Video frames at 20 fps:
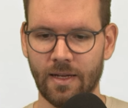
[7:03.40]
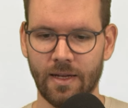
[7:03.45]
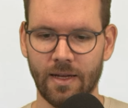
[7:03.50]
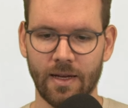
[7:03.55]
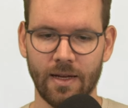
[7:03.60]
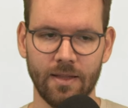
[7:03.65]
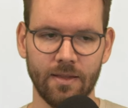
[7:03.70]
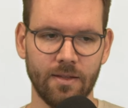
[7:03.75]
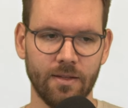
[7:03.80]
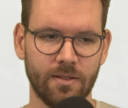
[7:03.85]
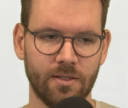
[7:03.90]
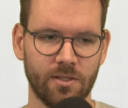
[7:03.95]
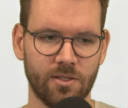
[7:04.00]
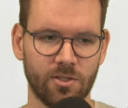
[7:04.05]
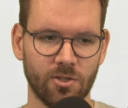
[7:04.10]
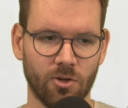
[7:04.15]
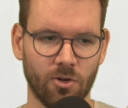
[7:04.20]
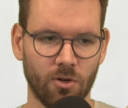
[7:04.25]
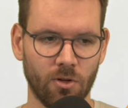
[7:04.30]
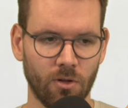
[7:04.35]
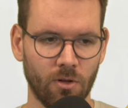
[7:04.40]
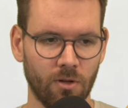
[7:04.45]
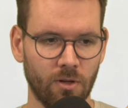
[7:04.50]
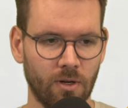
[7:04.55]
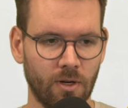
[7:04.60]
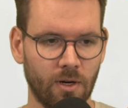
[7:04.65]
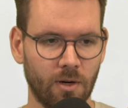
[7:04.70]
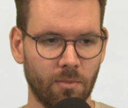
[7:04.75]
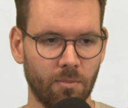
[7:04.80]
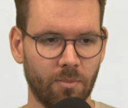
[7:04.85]
And this is all
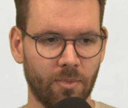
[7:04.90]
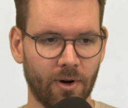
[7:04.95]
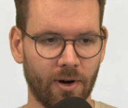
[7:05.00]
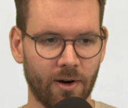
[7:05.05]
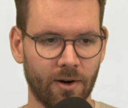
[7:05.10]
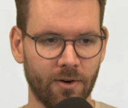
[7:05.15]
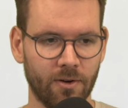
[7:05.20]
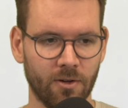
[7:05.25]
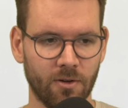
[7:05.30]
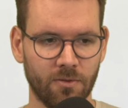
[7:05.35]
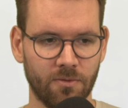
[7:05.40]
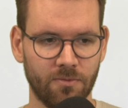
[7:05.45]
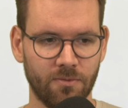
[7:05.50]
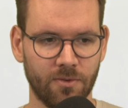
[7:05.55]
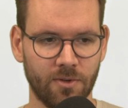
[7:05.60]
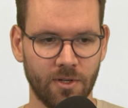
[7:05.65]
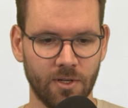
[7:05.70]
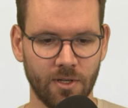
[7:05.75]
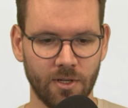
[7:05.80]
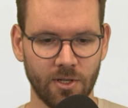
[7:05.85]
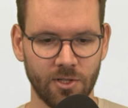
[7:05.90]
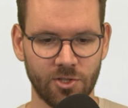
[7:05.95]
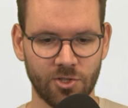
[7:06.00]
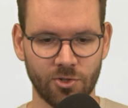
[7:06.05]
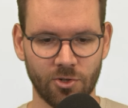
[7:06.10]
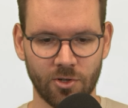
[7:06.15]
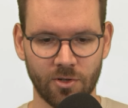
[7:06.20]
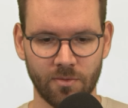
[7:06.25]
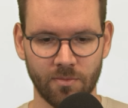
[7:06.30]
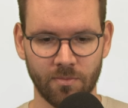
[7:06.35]
part of a
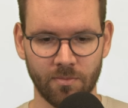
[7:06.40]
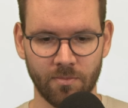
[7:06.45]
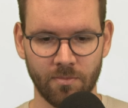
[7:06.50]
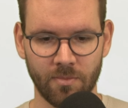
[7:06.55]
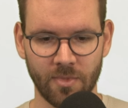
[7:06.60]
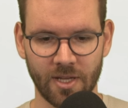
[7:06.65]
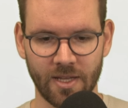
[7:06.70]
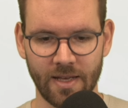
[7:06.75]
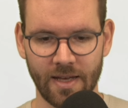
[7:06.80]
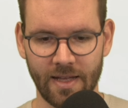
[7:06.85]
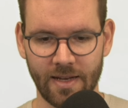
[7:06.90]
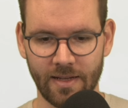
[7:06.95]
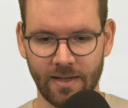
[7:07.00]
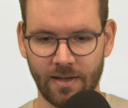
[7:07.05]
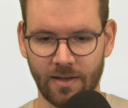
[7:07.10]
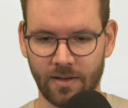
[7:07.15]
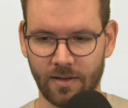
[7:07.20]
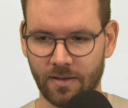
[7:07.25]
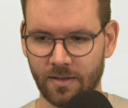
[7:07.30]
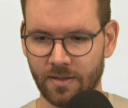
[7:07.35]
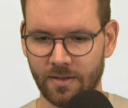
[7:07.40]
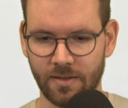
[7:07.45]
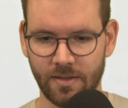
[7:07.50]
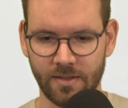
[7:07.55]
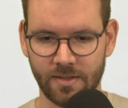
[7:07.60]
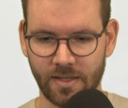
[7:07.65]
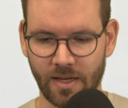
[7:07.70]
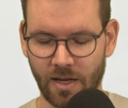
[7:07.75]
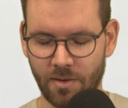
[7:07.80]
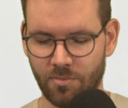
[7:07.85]
certain mechanical
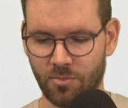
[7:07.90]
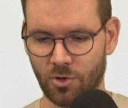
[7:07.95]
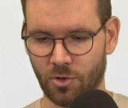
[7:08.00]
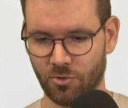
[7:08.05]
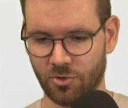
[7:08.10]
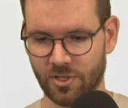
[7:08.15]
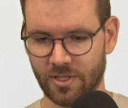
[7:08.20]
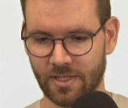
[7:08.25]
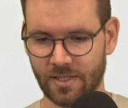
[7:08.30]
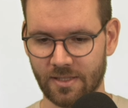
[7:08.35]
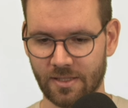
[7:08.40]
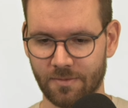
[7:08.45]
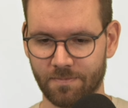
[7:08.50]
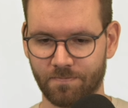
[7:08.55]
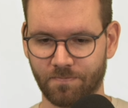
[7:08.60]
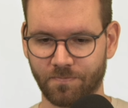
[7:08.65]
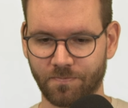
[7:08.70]
design process.